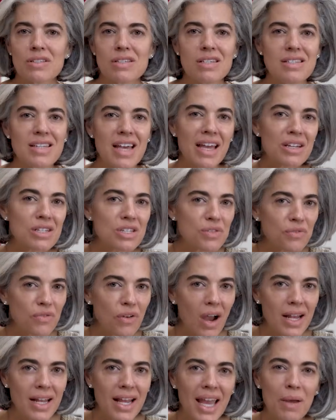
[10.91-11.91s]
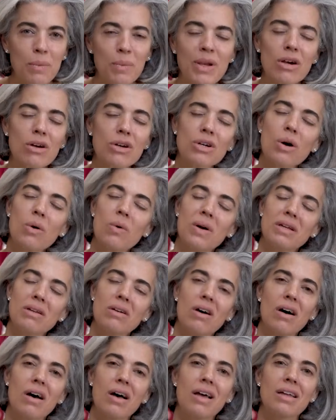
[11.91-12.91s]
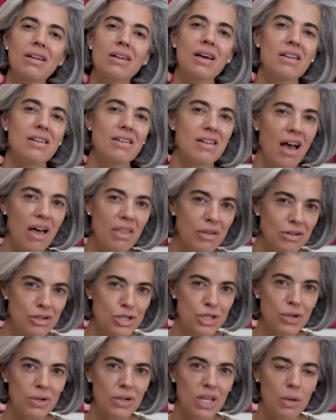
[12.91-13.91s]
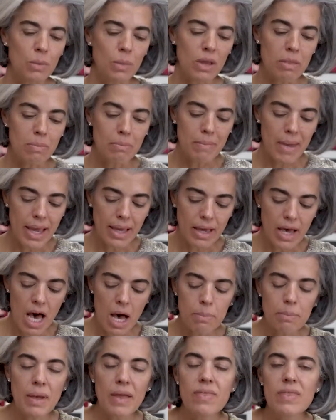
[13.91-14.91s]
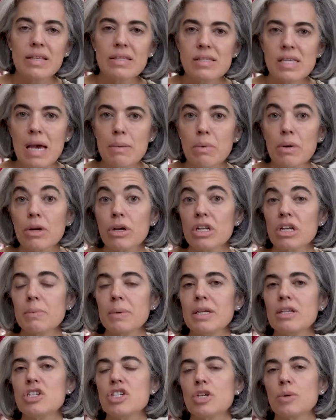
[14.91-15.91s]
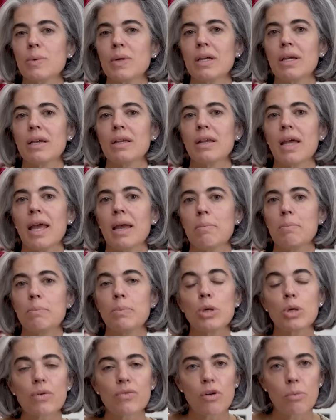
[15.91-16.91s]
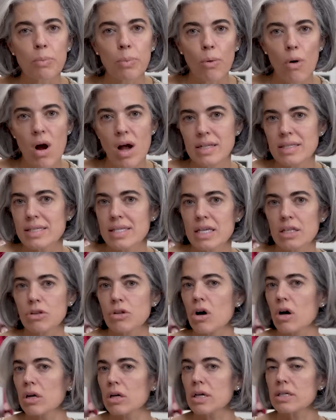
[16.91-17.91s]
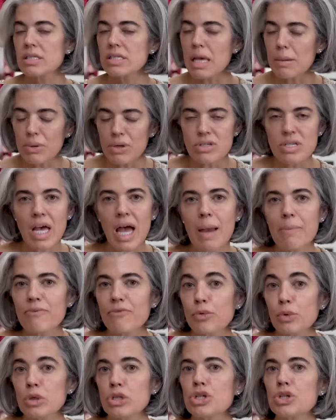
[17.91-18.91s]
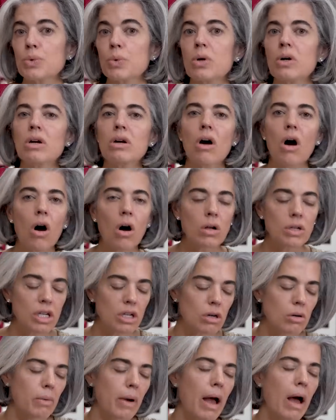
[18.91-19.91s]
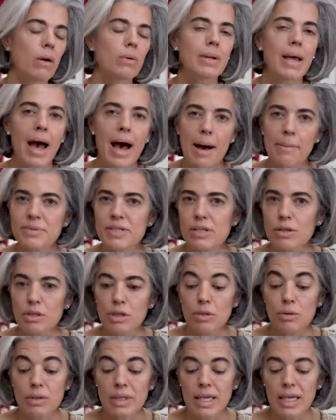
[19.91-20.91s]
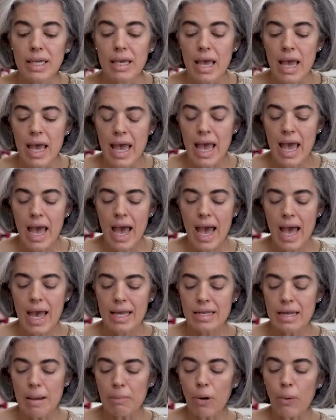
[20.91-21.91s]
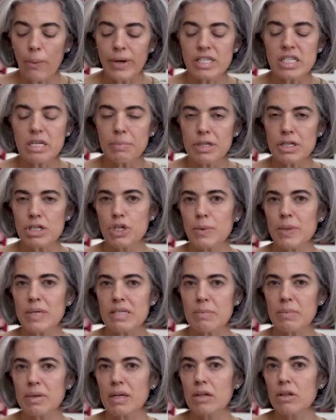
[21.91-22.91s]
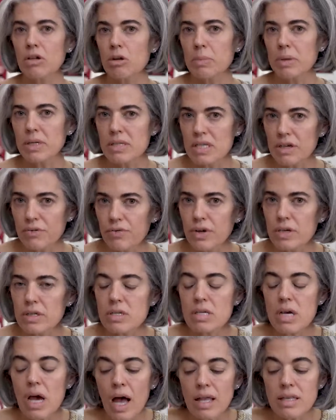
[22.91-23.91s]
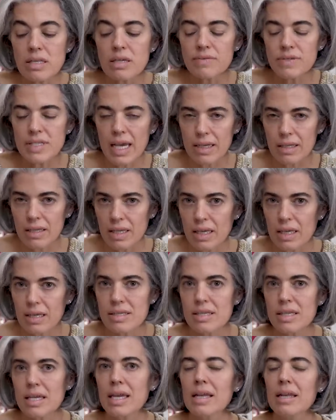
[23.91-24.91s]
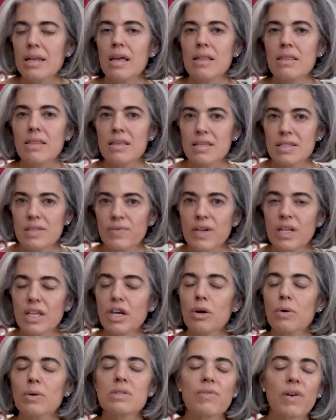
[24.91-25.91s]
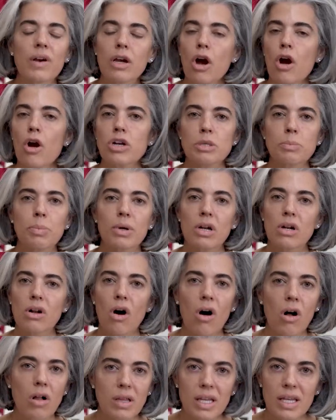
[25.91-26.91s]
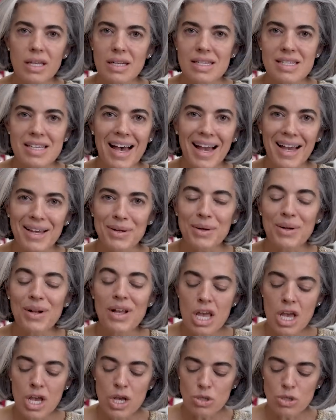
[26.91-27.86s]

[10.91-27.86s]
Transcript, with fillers: Today is Friday. We are going on another journey with makeup, and this time we're going to be doing a beautiful bronzy look. Summertime for sure, all year round, absolutely. And I'm going to be doing something a little bit different. Tons of techniques in this video. It's very hard to put it all in a title.